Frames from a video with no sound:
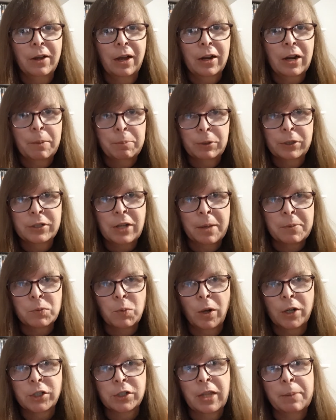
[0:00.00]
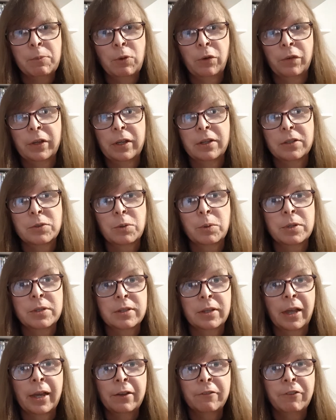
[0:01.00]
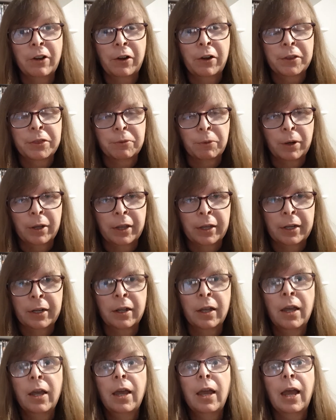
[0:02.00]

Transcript: a couple of times watching that movie because it was like very thrilling